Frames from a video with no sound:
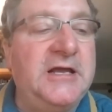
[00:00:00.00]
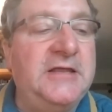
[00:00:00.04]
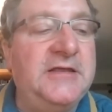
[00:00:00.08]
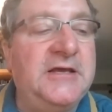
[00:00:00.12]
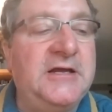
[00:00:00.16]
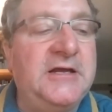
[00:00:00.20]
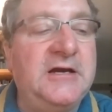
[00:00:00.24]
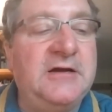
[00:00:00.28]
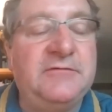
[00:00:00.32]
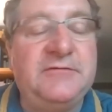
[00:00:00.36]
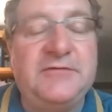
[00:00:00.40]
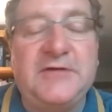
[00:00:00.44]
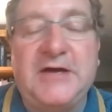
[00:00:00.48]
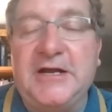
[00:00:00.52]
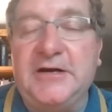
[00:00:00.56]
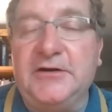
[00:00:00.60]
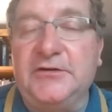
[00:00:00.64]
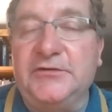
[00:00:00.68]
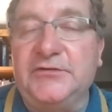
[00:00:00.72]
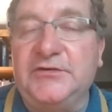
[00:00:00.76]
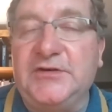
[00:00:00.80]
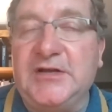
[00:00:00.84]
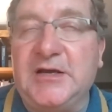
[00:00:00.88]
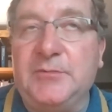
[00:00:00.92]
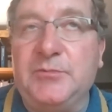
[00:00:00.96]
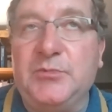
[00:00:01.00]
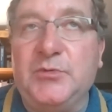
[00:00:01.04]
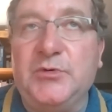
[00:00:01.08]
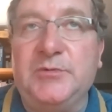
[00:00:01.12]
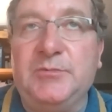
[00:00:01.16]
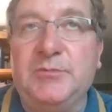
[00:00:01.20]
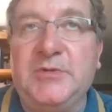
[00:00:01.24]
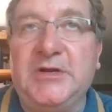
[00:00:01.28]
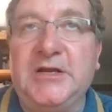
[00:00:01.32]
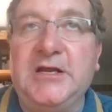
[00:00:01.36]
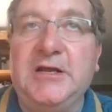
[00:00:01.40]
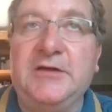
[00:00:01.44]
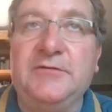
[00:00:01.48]
And then a final step
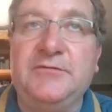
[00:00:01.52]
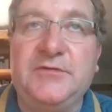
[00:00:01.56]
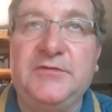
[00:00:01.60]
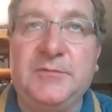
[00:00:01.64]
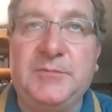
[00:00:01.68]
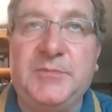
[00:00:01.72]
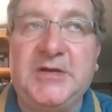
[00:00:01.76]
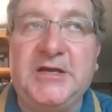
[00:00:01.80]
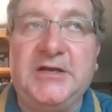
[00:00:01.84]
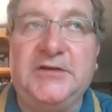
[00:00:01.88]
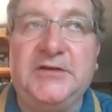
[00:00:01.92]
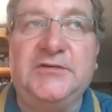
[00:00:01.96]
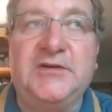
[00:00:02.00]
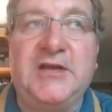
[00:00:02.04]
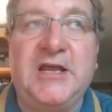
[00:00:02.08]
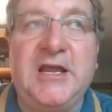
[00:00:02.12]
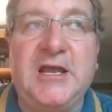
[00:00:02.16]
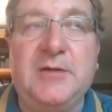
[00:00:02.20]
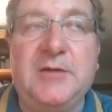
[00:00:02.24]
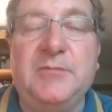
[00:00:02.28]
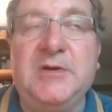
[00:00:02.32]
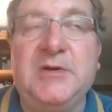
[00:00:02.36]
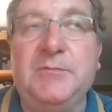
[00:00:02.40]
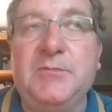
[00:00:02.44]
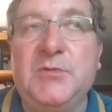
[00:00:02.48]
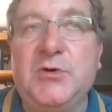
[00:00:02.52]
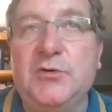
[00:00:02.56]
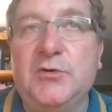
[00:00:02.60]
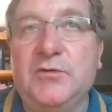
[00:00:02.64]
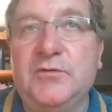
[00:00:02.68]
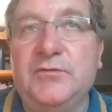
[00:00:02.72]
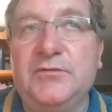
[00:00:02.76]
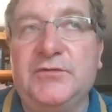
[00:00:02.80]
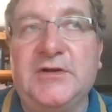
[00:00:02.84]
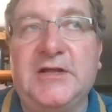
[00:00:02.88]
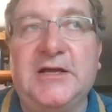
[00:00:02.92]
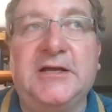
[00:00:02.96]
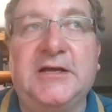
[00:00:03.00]
would be if the pigs can't be moved,